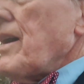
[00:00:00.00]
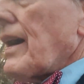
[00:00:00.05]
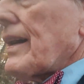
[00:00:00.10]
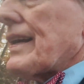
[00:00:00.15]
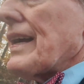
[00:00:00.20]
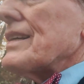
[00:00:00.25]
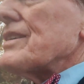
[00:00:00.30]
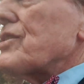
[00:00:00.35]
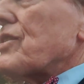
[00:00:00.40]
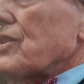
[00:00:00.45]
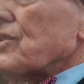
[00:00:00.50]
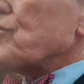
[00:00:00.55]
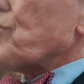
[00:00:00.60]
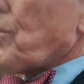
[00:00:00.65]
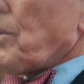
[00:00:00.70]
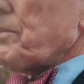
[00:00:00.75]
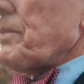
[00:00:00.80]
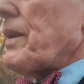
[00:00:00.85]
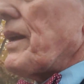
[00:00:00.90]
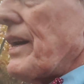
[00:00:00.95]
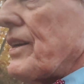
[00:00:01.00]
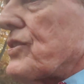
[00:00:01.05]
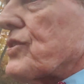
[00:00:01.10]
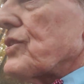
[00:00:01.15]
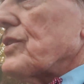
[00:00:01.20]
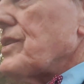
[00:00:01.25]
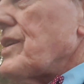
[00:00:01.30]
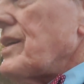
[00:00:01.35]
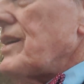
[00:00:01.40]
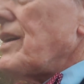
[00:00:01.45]
against
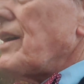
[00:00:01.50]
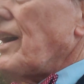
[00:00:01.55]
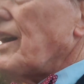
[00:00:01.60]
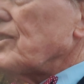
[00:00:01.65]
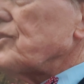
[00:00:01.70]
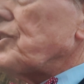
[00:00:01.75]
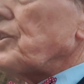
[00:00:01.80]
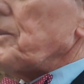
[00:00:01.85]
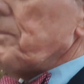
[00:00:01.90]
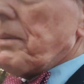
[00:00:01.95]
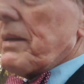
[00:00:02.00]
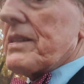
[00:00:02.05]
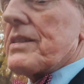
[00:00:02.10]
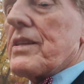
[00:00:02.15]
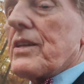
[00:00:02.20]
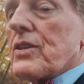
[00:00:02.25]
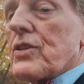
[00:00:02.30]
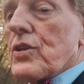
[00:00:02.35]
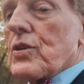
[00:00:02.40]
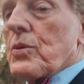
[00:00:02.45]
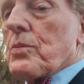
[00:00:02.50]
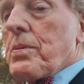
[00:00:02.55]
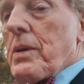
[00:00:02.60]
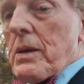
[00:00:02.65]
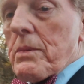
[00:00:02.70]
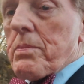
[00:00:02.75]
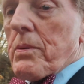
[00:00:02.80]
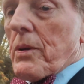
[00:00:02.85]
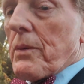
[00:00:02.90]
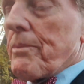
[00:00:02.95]
discrimination LGBTQ
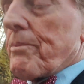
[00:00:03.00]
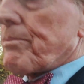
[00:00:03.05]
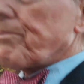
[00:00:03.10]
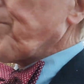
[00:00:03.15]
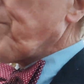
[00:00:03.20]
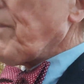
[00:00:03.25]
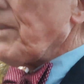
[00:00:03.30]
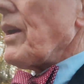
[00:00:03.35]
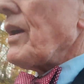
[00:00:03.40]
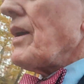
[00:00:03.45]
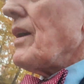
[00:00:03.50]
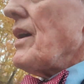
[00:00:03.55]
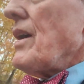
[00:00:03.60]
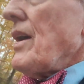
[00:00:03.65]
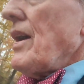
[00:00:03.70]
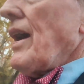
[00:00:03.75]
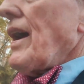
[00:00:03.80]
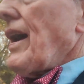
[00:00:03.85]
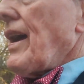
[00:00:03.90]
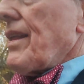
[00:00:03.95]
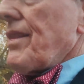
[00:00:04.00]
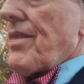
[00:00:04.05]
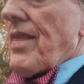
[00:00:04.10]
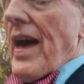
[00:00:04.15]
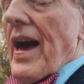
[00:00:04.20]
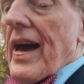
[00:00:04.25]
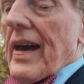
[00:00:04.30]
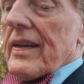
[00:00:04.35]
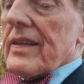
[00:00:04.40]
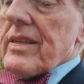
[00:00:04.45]
people. And
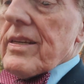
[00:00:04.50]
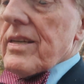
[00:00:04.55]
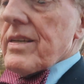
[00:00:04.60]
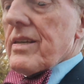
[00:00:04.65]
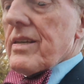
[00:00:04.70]
that